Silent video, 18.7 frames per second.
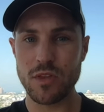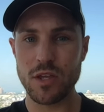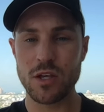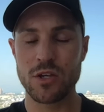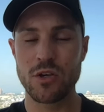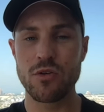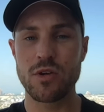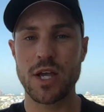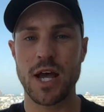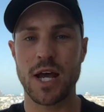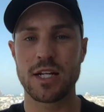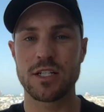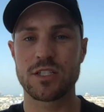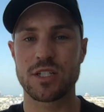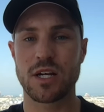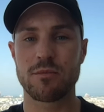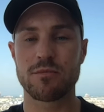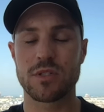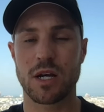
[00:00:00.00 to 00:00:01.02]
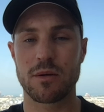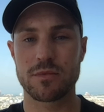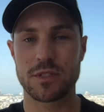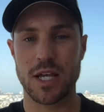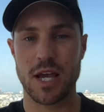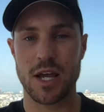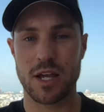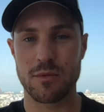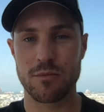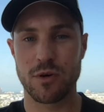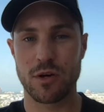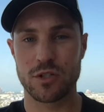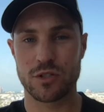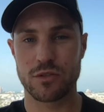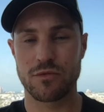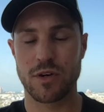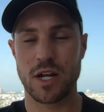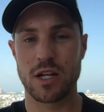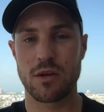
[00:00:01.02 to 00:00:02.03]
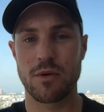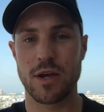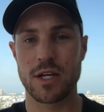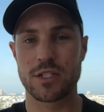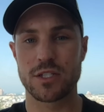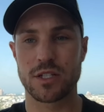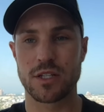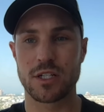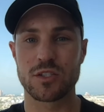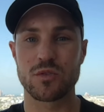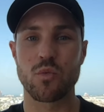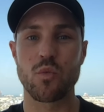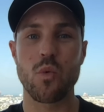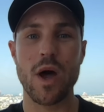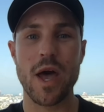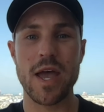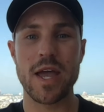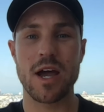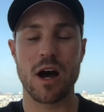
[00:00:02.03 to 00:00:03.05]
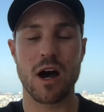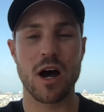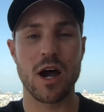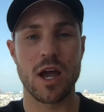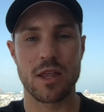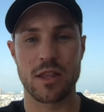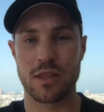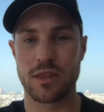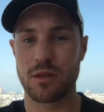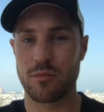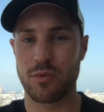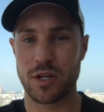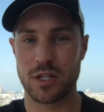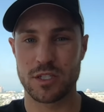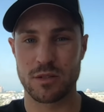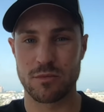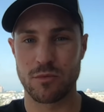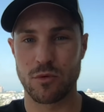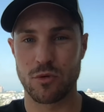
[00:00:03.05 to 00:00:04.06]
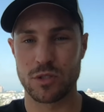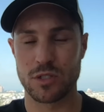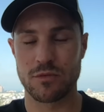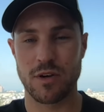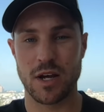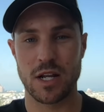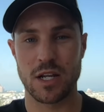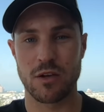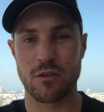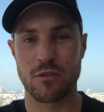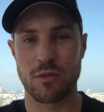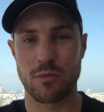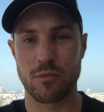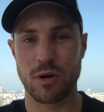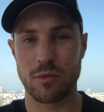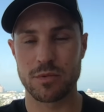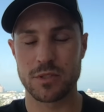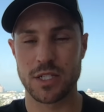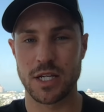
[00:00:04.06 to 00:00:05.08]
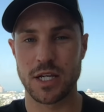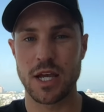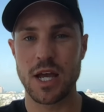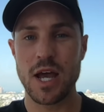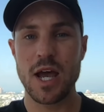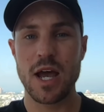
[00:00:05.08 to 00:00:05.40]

you can sometimes get a commercial valuation that's way higher than the bricks and mortar value of the property.